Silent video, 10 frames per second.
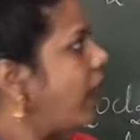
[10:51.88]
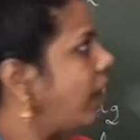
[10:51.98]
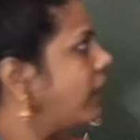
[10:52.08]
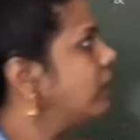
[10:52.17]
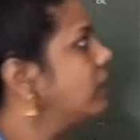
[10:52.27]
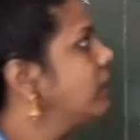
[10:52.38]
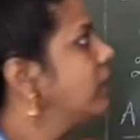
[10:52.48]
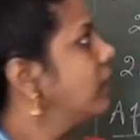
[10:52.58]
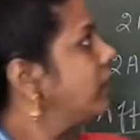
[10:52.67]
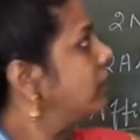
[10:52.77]
and
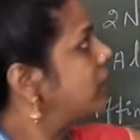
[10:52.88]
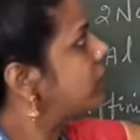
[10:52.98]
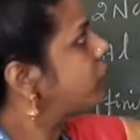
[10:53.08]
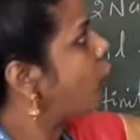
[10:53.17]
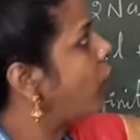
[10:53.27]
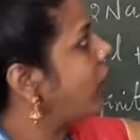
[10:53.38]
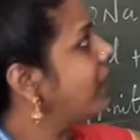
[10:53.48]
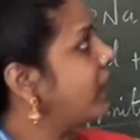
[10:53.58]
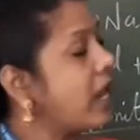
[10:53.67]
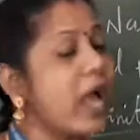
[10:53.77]
this is for
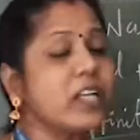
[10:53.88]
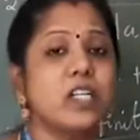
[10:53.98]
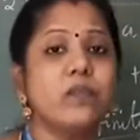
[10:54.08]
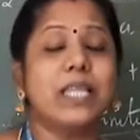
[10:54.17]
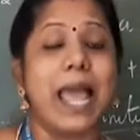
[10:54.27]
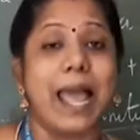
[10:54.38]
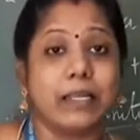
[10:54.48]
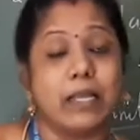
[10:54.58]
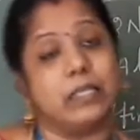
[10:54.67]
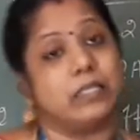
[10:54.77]
reaction with
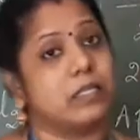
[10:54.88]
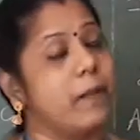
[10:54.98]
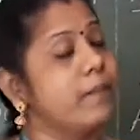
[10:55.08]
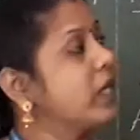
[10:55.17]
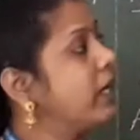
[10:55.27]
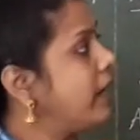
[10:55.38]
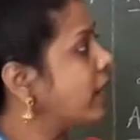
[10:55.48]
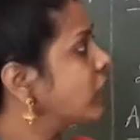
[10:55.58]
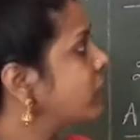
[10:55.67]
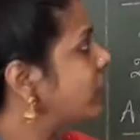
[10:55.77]
alkalis.
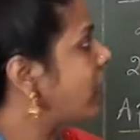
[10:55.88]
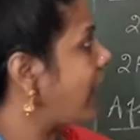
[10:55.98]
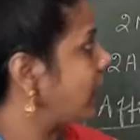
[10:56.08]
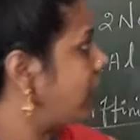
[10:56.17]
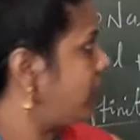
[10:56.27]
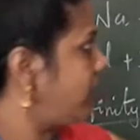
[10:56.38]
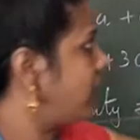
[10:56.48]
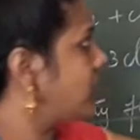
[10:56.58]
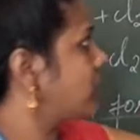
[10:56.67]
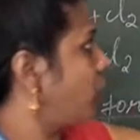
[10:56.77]
Reaction with alkali
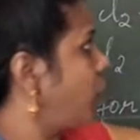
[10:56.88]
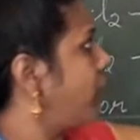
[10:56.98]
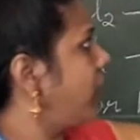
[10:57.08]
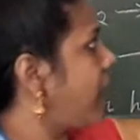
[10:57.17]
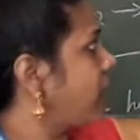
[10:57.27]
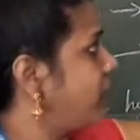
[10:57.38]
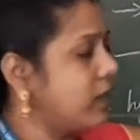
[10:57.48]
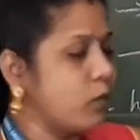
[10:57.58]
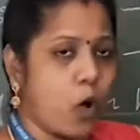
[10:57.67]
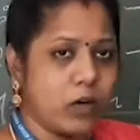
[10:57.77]
means chlorine react with
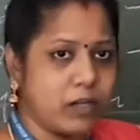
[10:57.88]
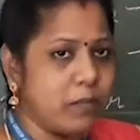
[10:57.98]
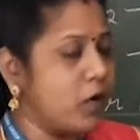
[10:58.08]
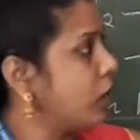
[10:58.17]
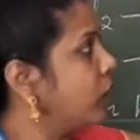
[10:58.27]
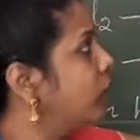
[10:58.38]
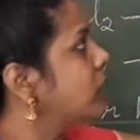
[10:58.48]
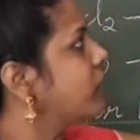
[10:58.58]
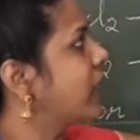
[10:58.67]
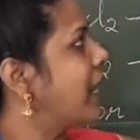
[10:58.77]
the water
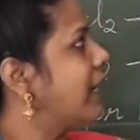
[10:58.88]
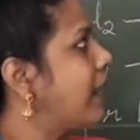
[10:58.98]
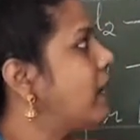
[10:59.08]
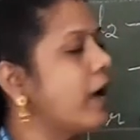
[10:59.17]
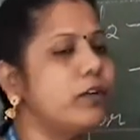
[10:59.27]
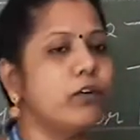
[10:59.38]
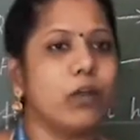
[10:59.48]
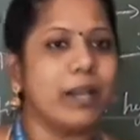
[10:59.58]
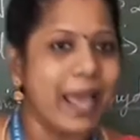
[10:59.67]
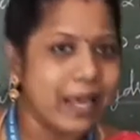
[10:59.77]
molecules, we can get
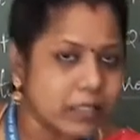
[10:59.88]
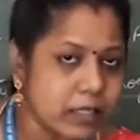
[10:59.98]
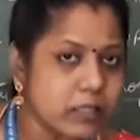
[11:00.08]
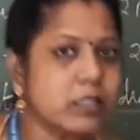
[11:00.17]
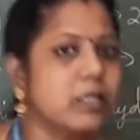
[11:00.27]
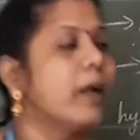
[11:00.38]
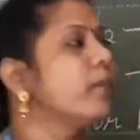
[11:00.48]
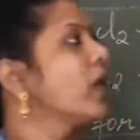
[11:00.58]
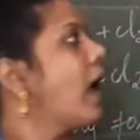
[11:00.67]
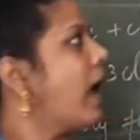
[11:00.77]
hydrochloric acids
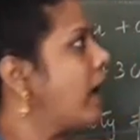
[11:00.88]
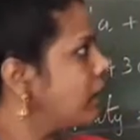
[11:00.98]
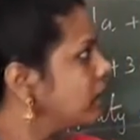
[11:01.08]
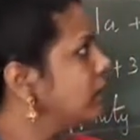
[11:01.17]
and